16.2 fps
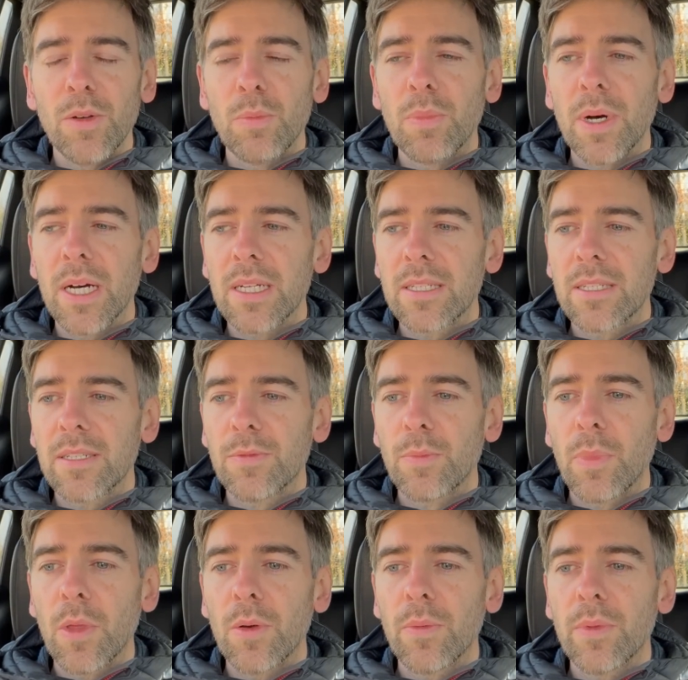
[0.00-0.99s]
but
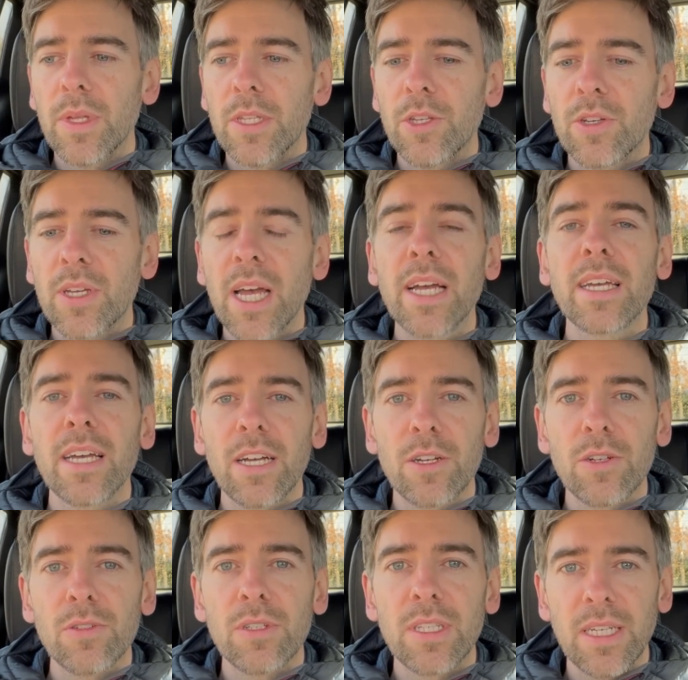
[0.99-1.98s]
you can get a
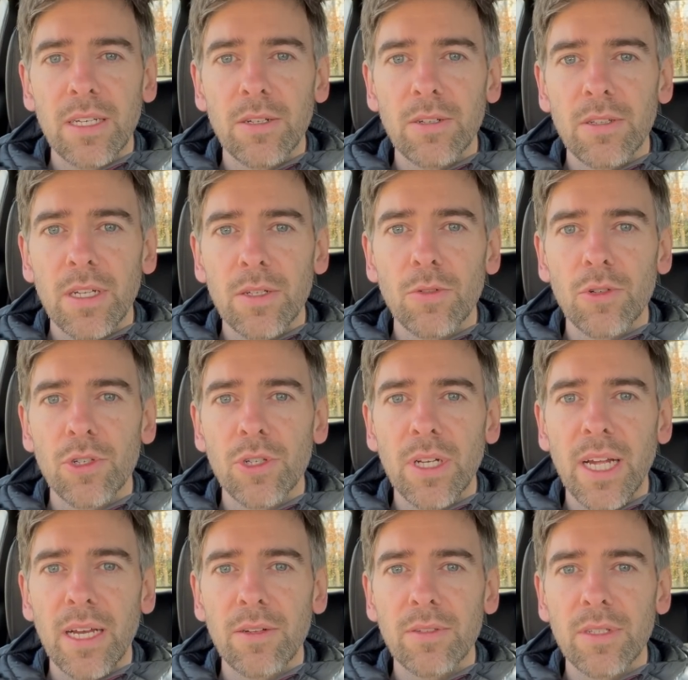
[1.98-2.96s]
good deal at auction
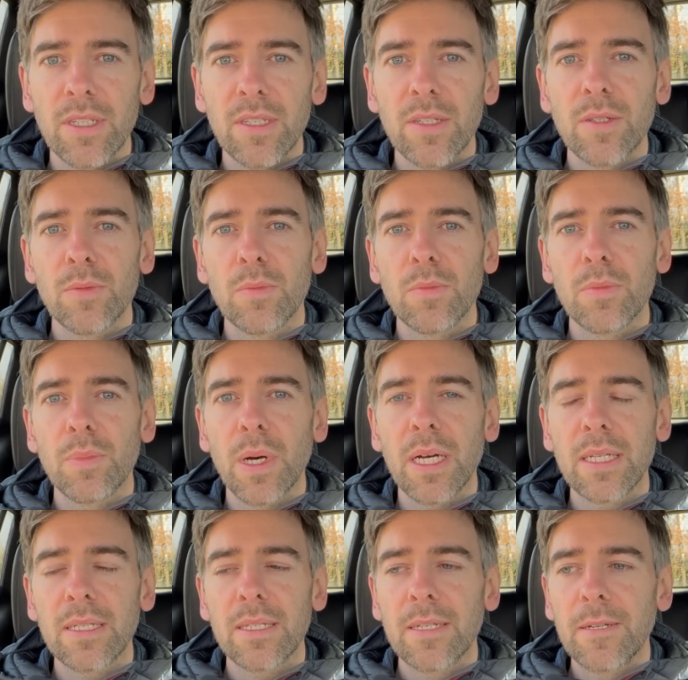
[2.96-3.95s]
houses,
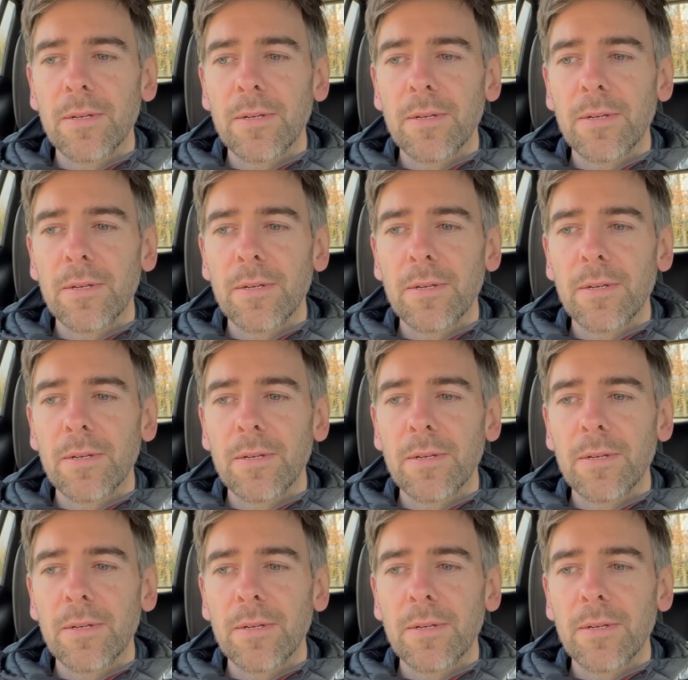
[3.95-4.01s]
but